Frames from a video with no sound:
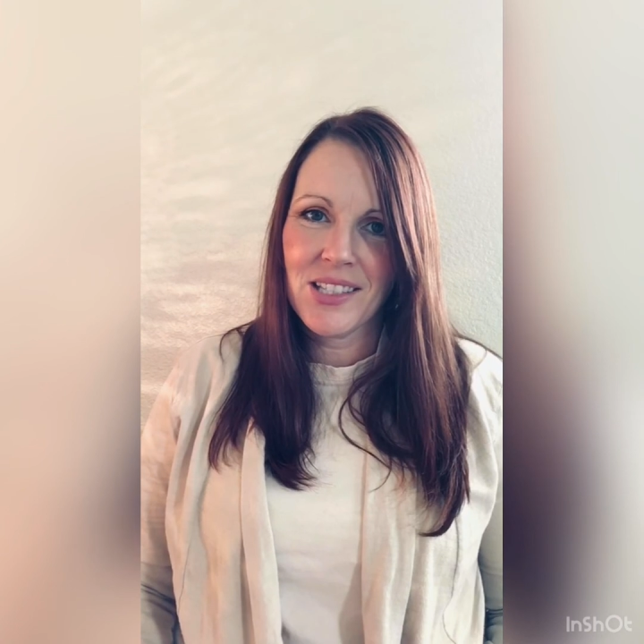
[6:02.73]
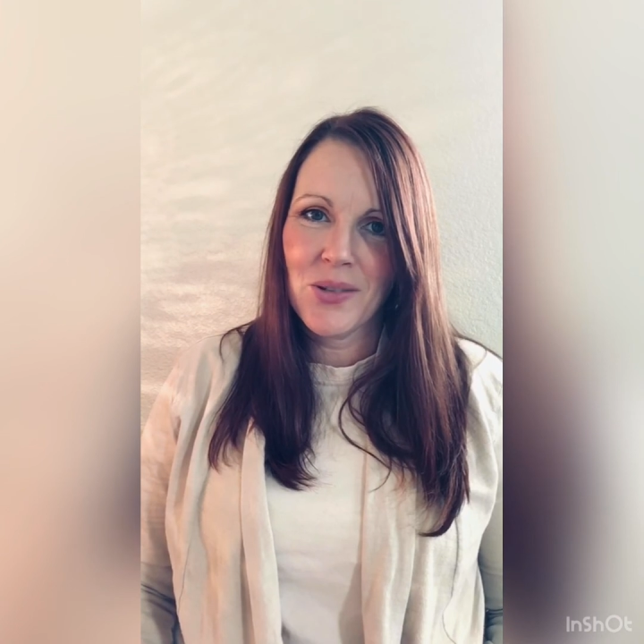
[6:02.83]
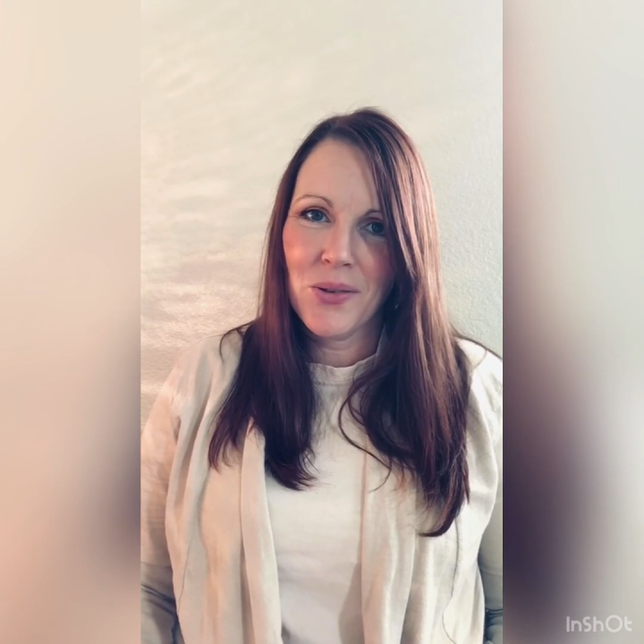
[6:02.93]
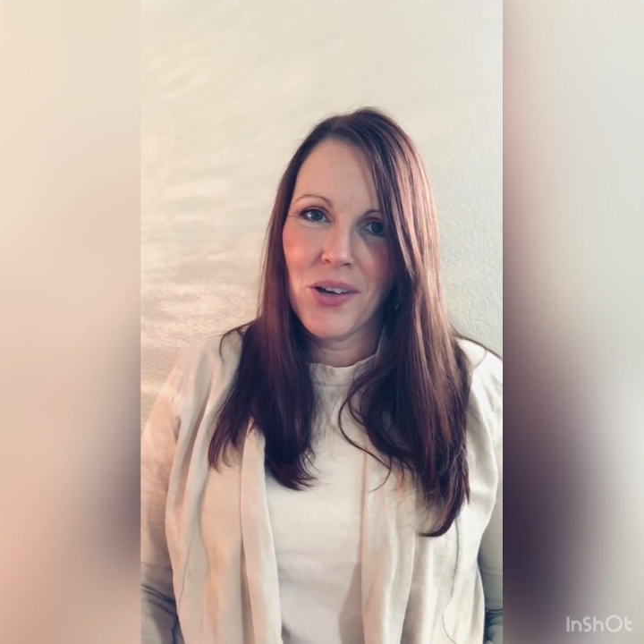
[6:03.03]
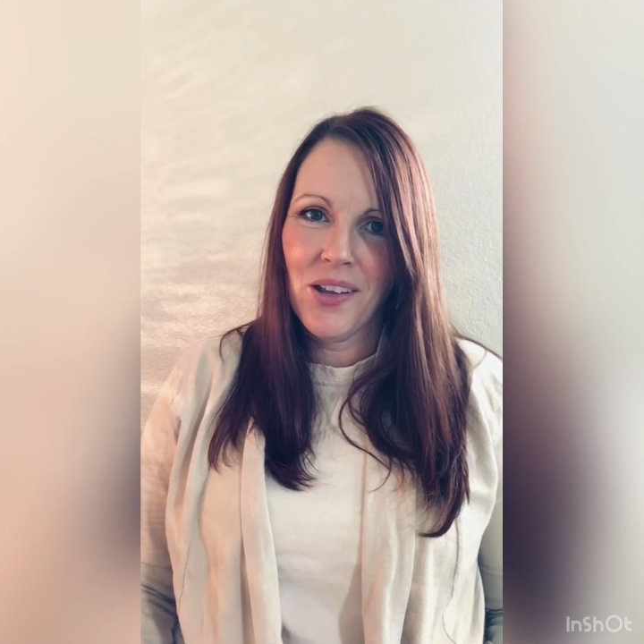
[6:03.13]

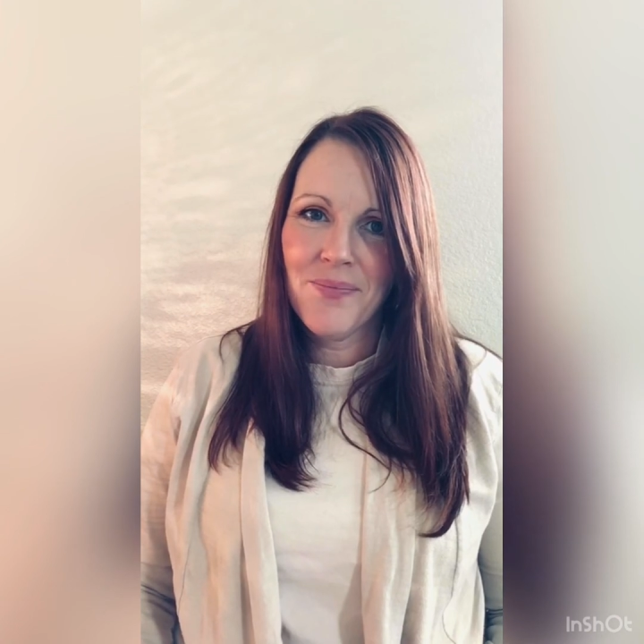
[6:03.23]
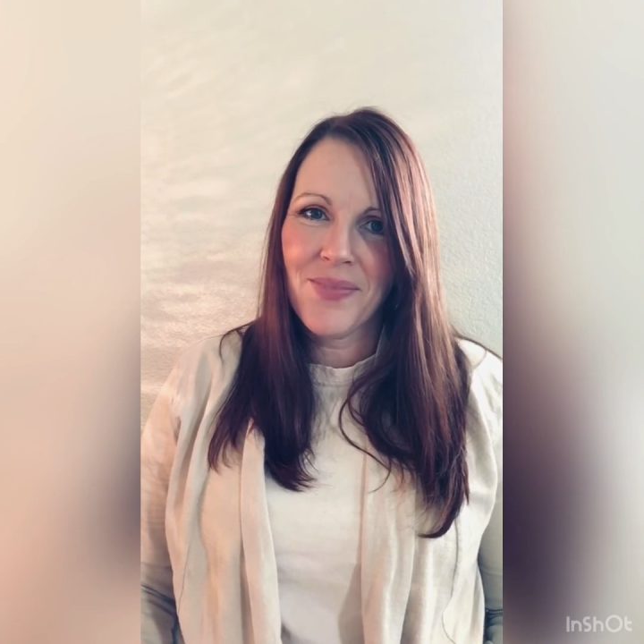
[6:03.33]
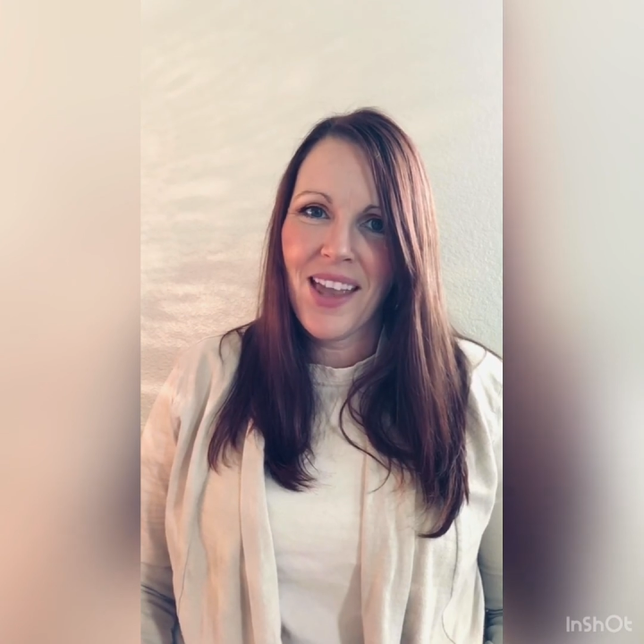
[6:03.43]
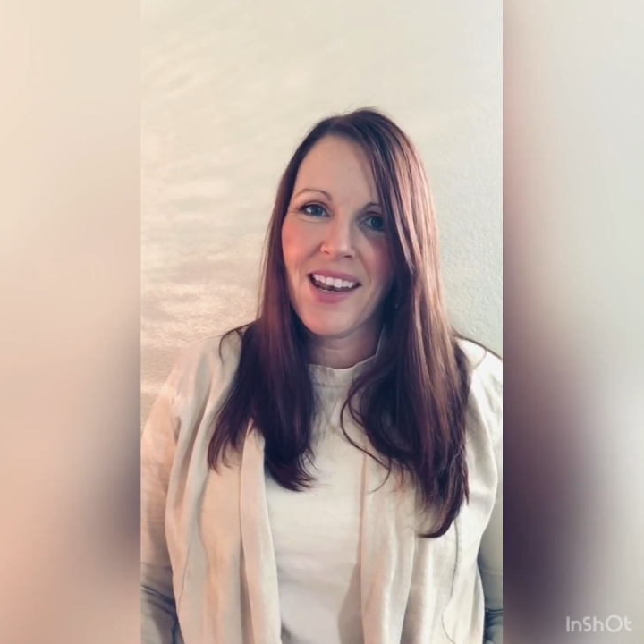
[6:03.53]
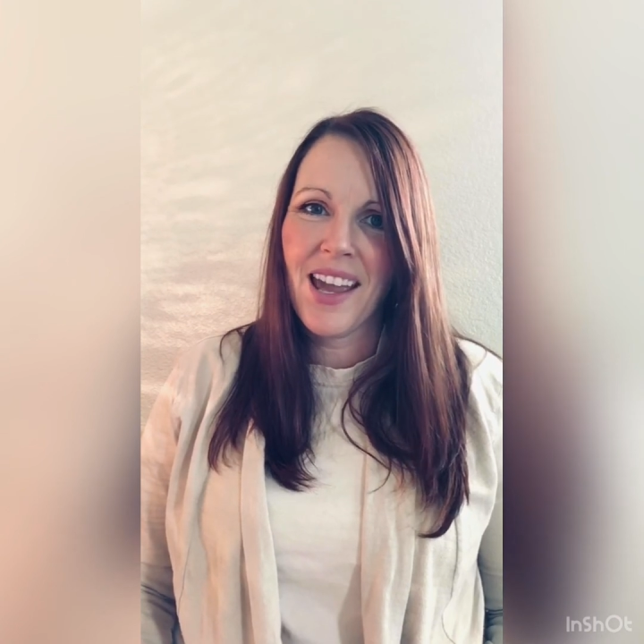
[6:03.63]
tool,
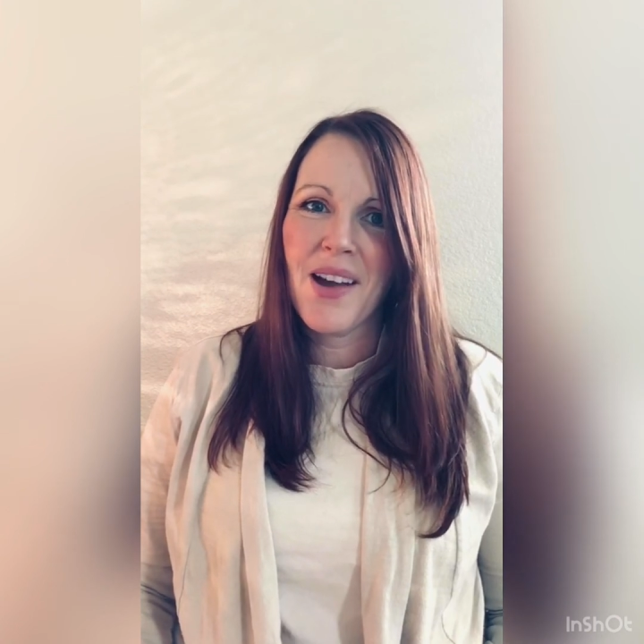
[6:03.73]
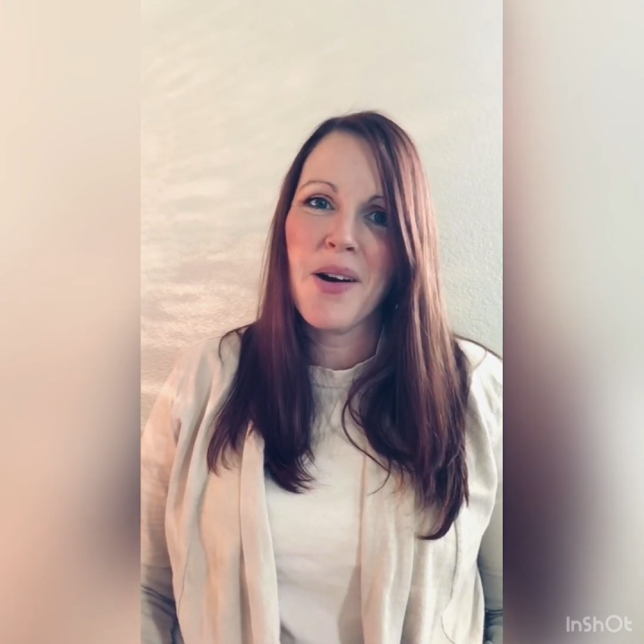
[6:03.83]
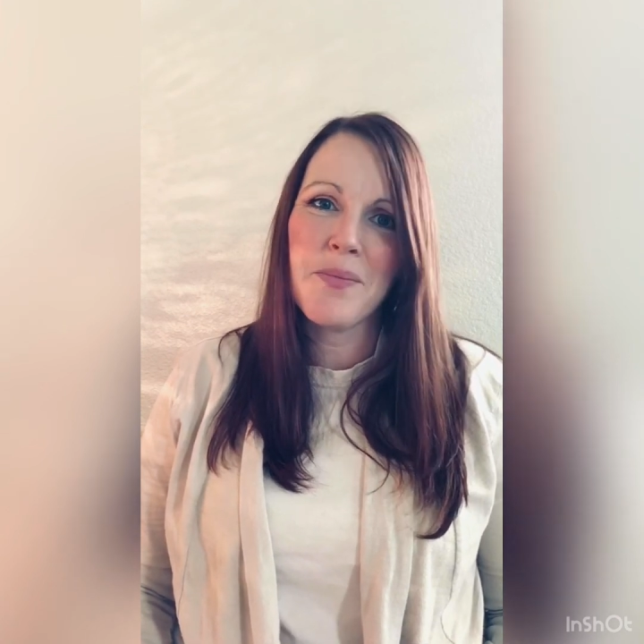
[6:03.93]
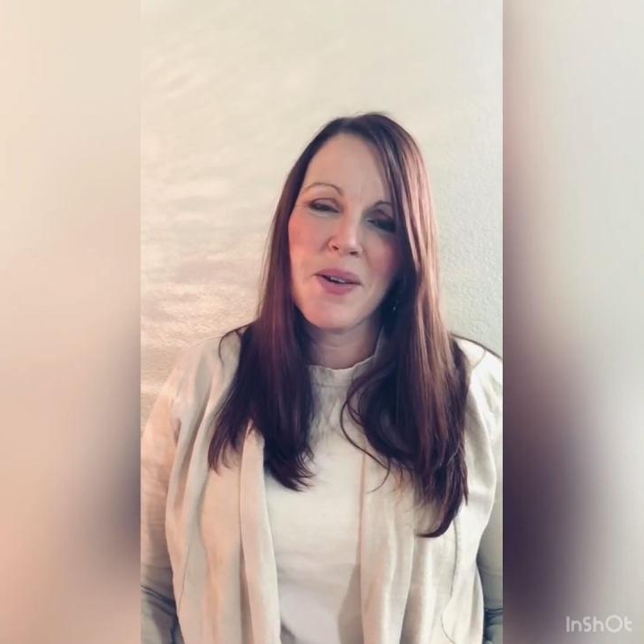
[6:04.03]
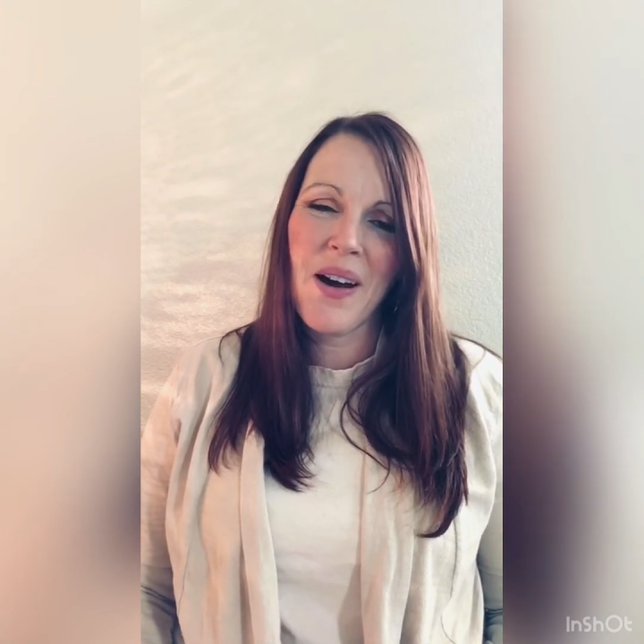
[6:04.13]
and I
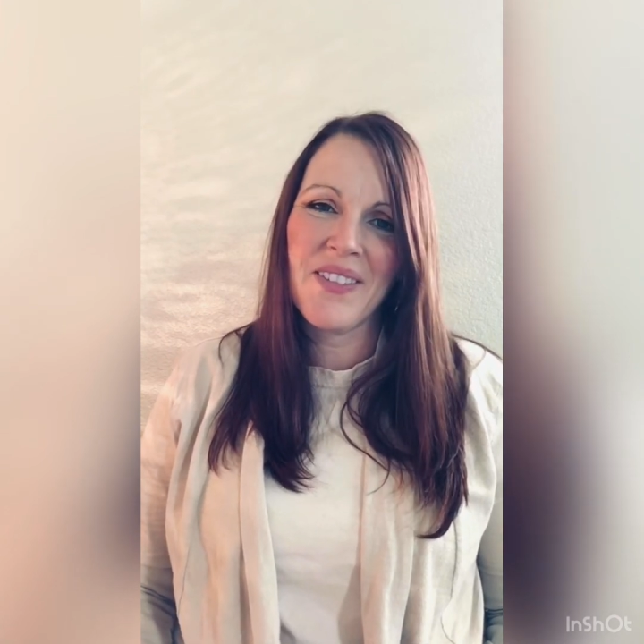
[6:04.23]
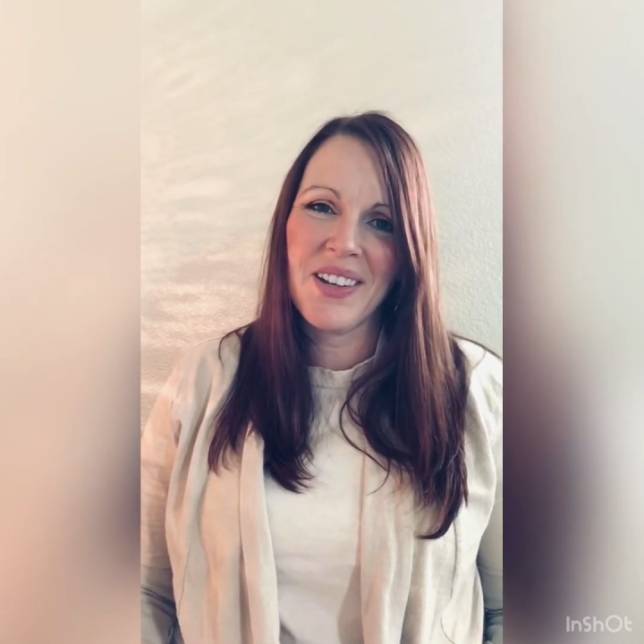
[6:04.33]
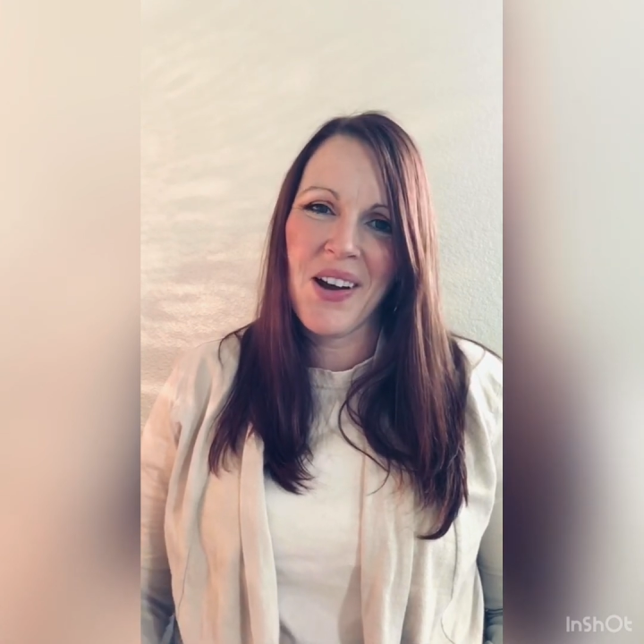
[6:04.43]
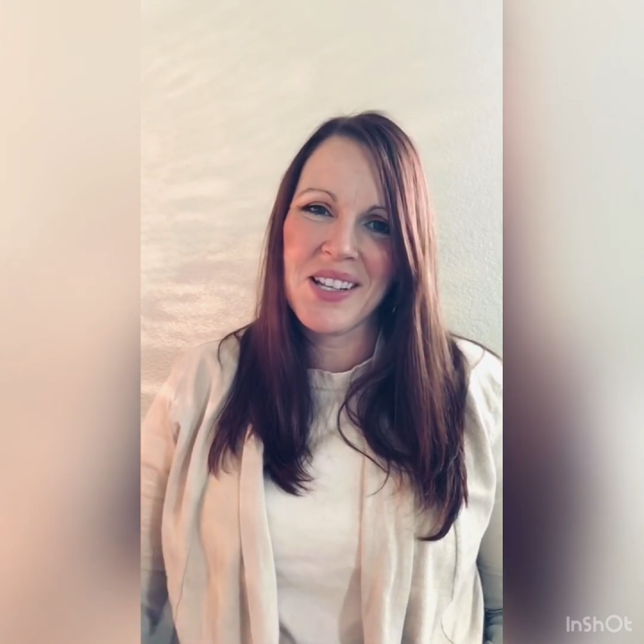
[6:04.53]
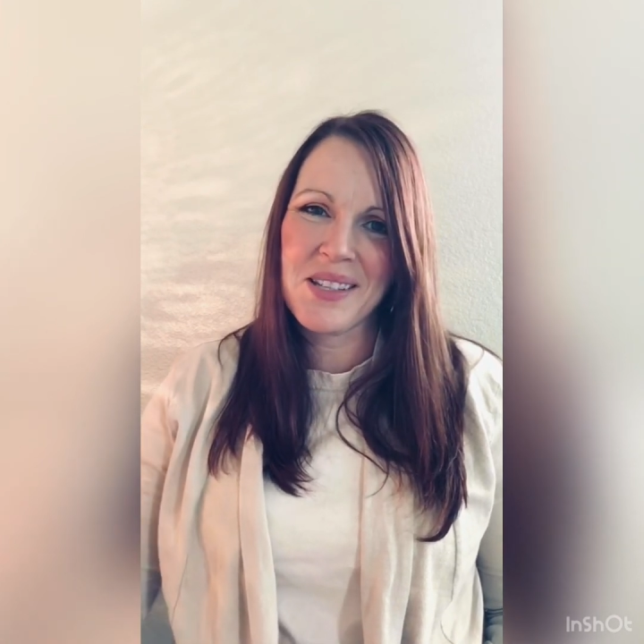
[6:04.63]
hope you have
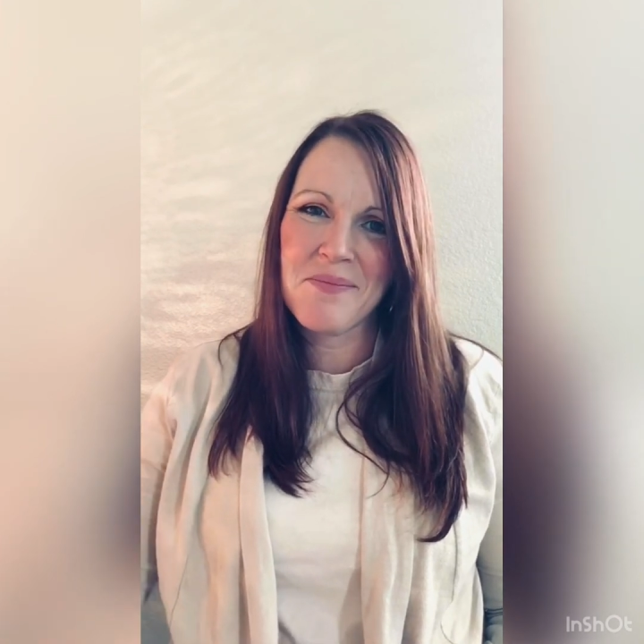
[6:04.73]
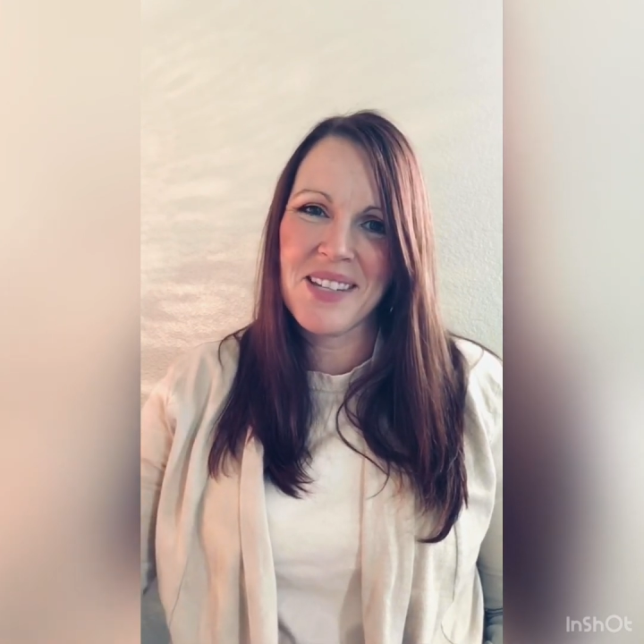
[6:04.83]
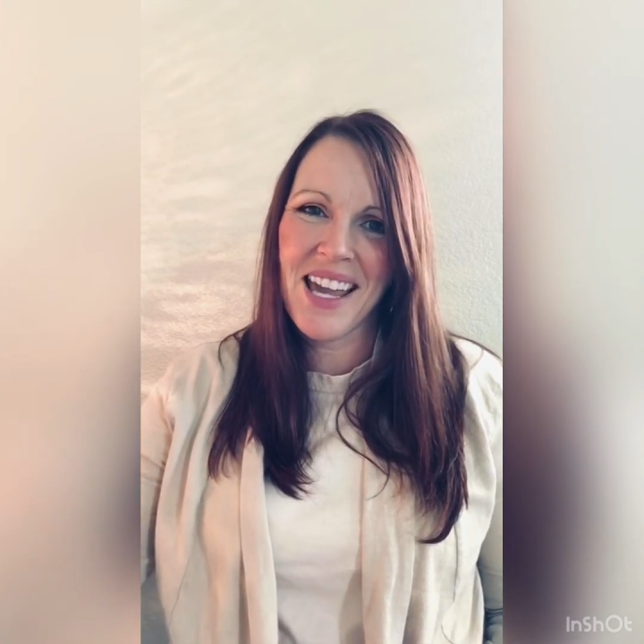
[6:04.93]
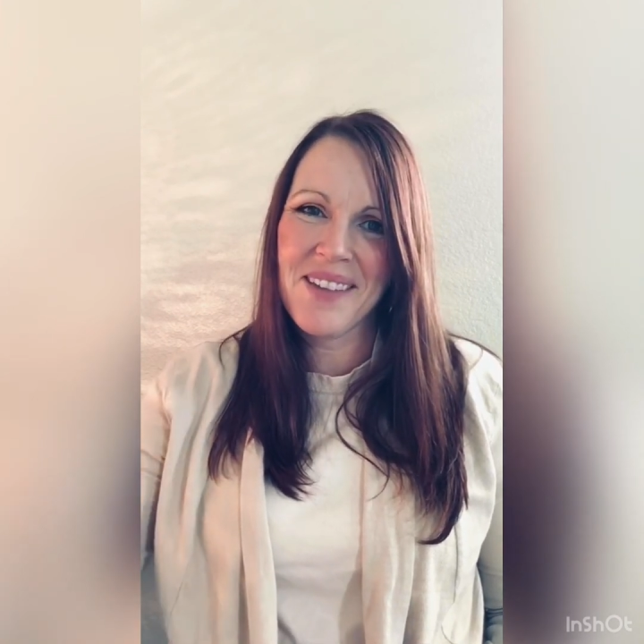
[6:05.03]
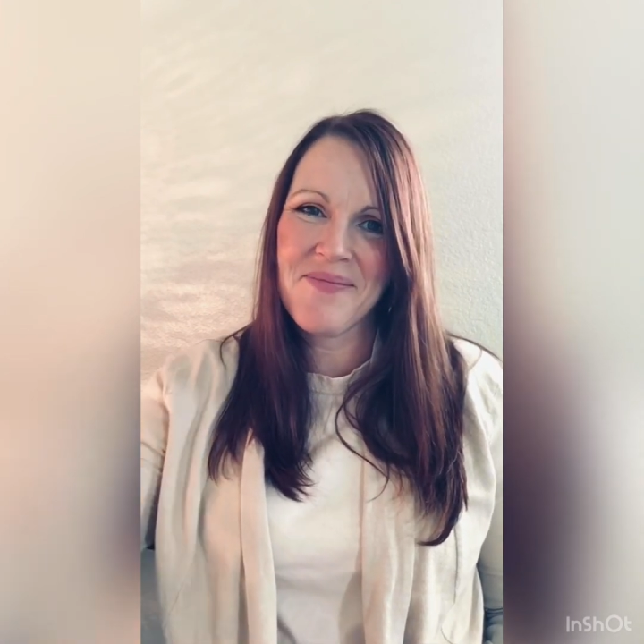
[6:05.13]
an awesome
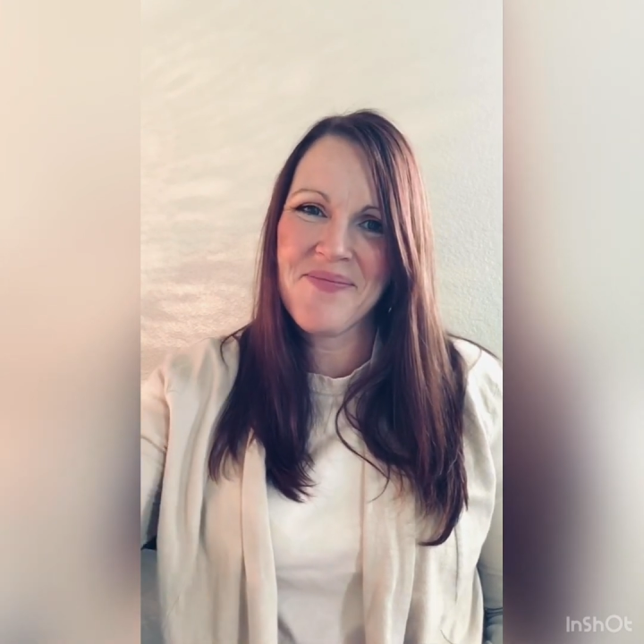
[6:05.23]
day.